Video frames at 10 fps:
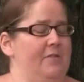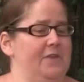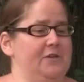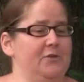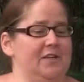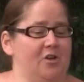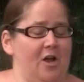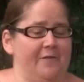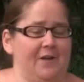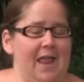They do get to
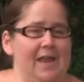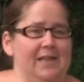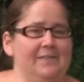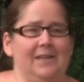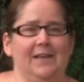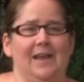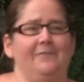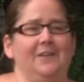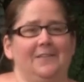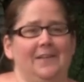offer anything and
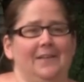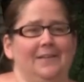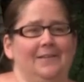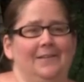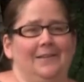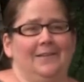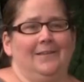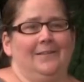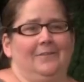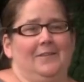everything
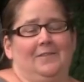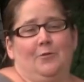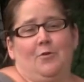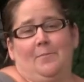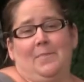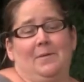that they want.